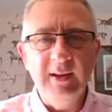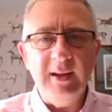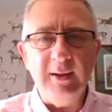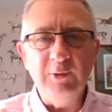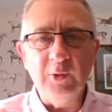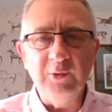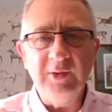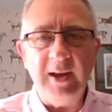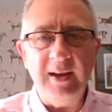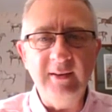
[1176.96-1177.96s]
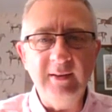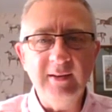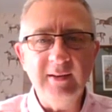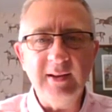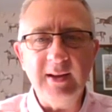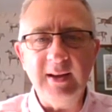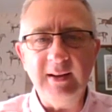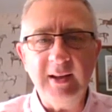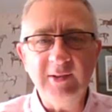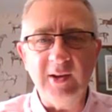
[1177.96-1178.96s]
He was drawn 10
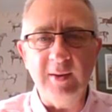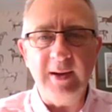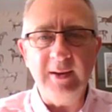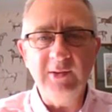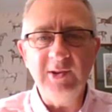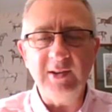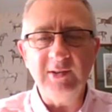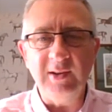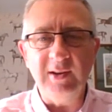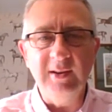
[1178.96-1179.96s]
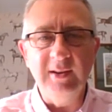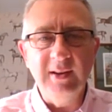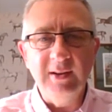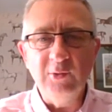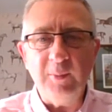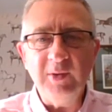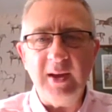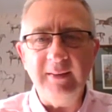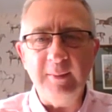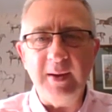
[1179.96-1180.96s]
last time out at Chester, dropped
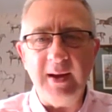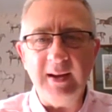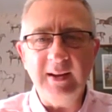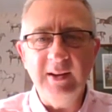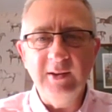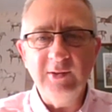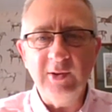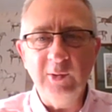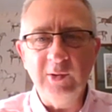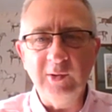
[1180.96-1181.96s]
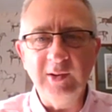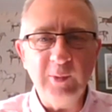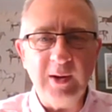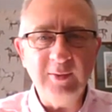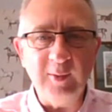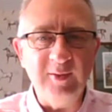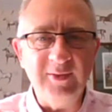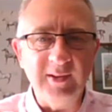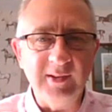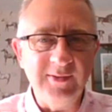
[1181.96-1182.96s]
out the back, tootled his way through the
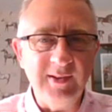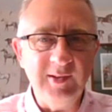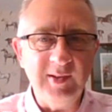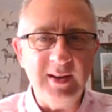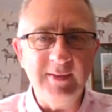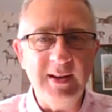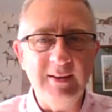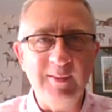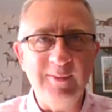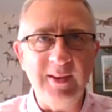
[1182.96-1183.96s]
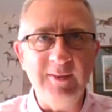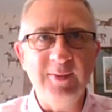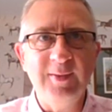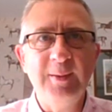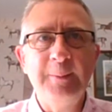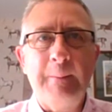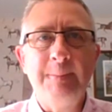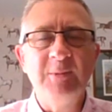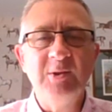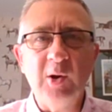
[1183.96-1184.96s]
field to finish and never near a 5th.
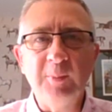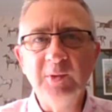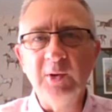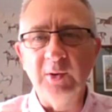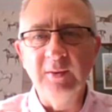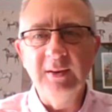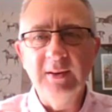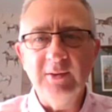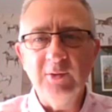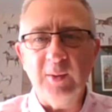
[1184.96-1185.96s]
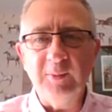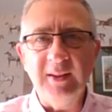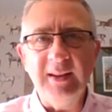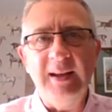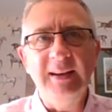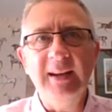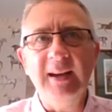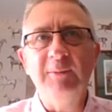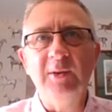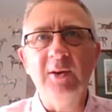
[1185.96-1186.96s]
Job done. Dropped in the
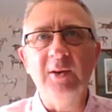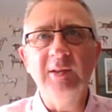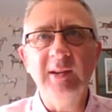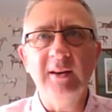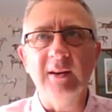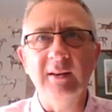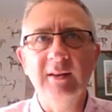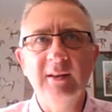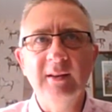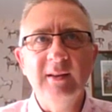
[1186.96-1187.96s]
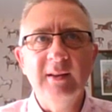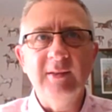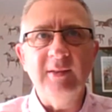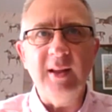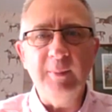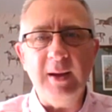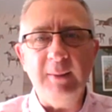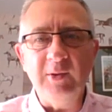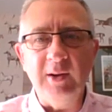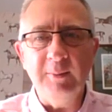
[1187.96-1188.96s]
handicap to 99. So they'll be
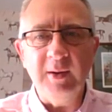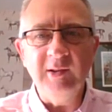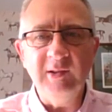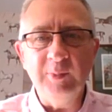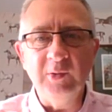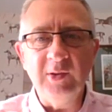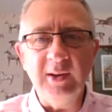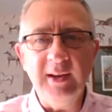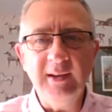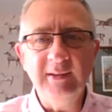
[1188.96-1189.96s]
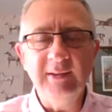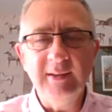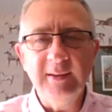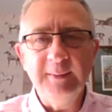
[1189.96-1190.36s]
absolutely pleased this punch that he's,